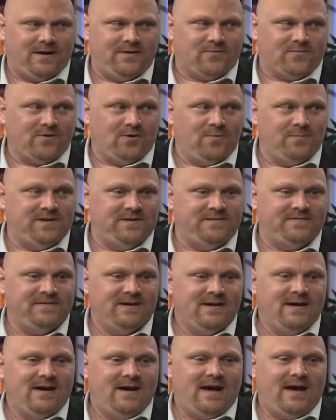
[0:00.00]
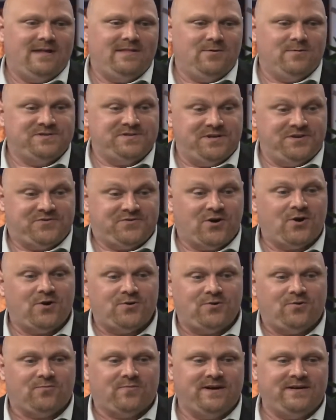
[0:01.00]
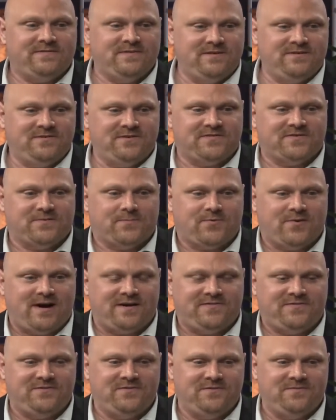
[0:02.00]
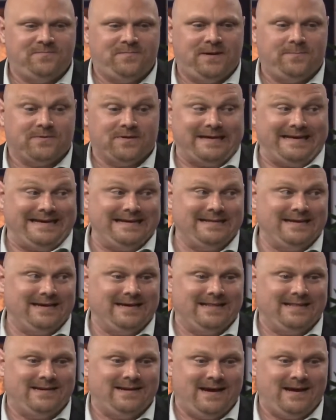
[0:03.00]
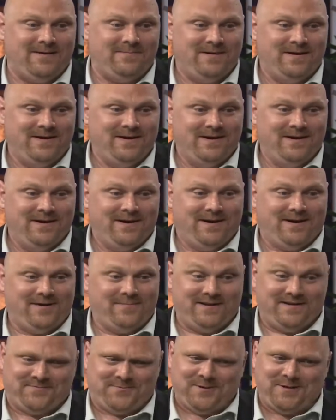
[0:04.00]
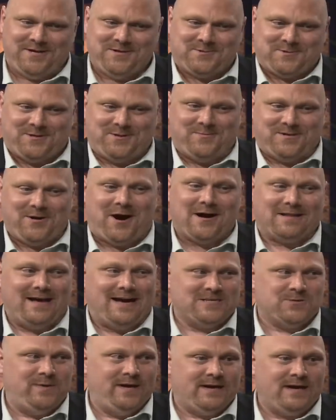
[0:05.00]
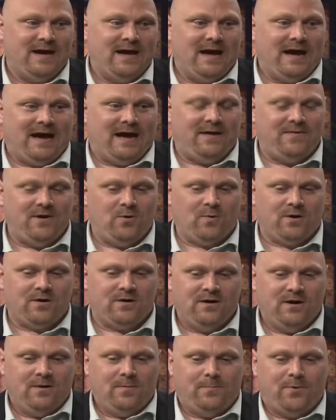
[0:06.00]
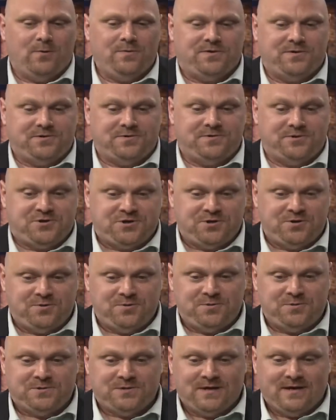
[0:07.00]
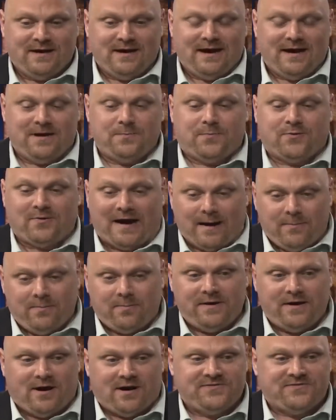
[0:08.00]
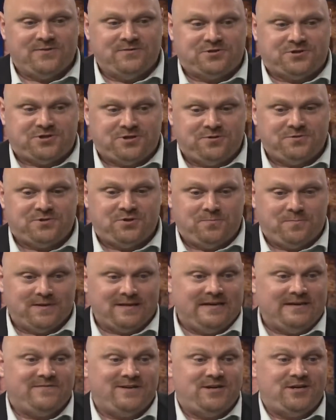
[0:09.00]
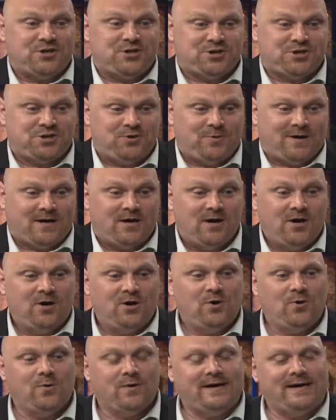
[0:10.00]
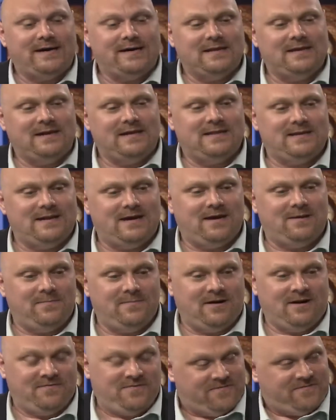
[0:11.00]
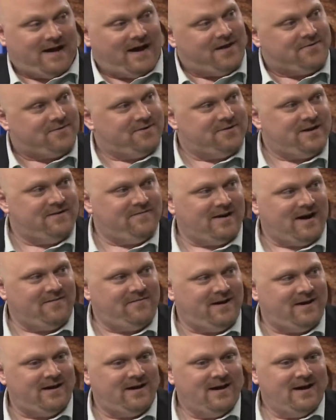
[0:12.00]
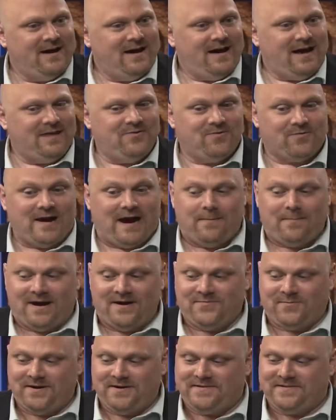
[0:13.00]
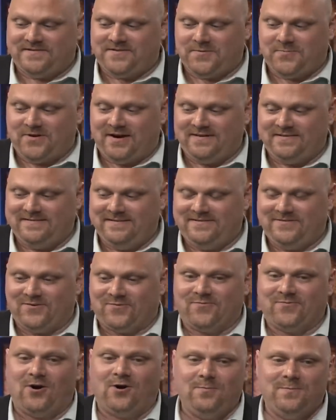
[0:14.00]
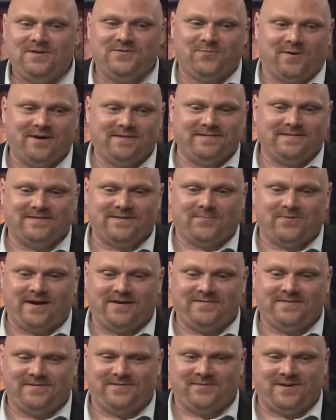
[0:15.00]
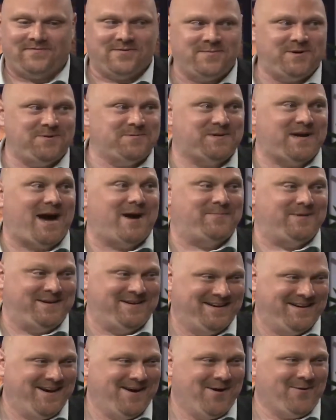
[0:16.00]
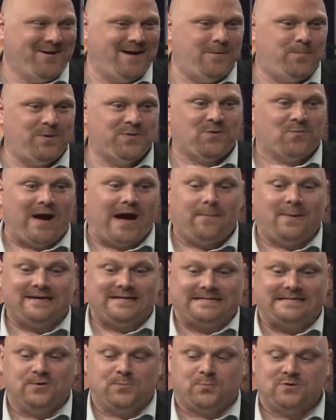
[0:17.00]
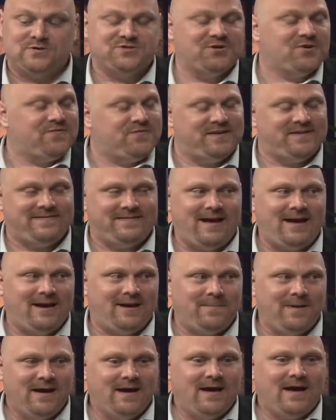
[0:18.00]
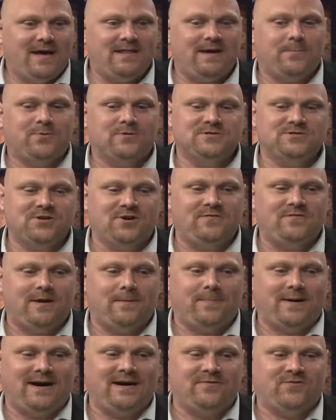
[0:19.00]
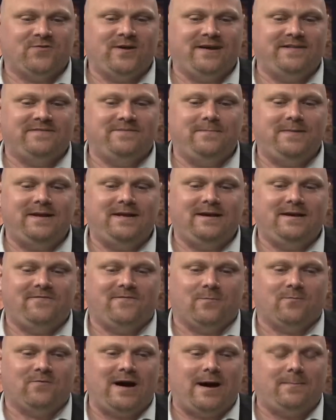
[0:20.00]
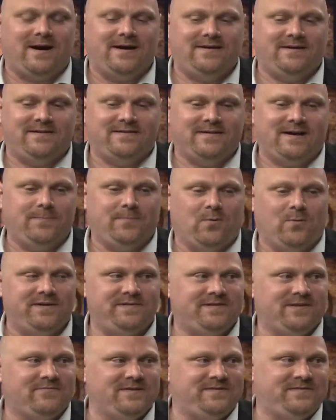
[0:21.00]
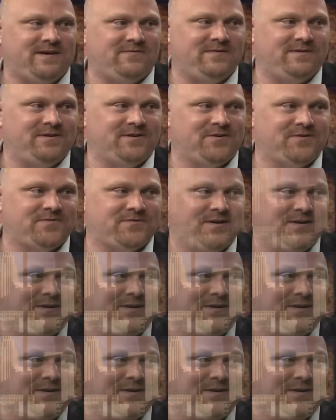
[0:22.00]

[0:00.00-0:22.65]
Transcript: the Romans, and there was an internal reason to suppress people healing in the name. That's really interesting. We talked last week how there were both Jews and probably also Jews who believed in Yeshua who were healing in the name of the Father, YHWH, and the rabbis wanted to suppress this, the Romans wanted to suppress this, so everybody was happy, right? But the rabbis still preserved this name, and they preserved it by transmitting it from rabbi to disciple once every 7 years.